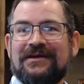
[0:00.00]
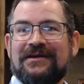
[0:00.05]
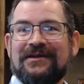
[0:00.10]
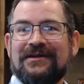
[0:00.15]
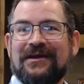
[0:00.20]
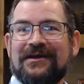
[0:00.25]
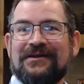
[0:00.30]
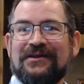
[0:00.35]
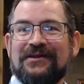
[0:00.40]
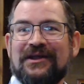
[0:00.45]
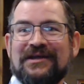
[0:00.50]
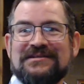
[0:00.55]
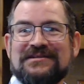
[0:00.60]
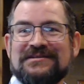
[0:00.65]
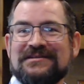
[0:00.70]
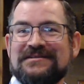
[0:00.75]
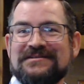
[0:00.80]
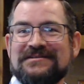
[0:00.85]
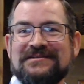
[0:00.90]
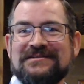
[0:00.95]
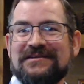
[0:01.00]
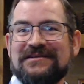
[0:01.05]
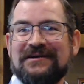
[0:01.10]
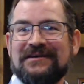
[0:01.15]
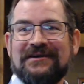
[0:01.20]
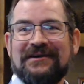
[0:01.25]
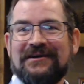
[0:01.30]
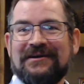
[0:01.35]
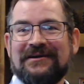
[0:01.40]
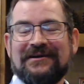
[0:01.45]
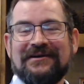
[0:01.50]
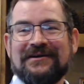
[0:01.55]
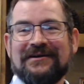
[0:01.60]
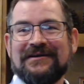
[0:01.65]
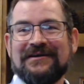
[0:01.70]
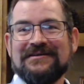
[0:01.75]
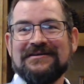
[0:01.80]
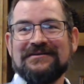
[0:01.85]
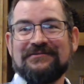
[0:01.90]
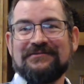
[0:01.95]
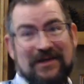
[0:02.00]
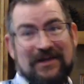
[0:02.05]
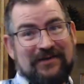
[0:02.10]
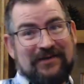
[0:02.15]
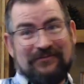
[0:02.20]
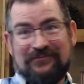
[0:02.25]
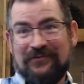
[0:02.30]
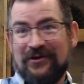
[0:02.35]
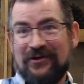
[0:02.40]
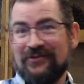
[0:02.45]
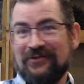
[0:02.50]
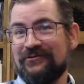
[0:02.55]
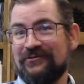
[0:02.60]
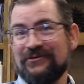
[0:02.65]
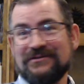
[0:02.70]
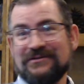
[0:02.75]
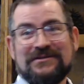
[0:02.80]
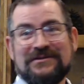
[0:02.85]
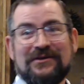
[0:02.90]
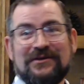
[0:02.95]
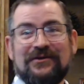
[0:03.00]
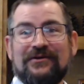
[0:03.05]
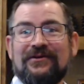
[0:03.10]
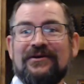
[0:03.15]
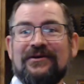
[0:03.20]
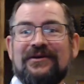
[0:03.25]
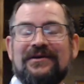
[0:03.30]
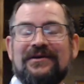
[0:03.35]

like legends, and like burnable. So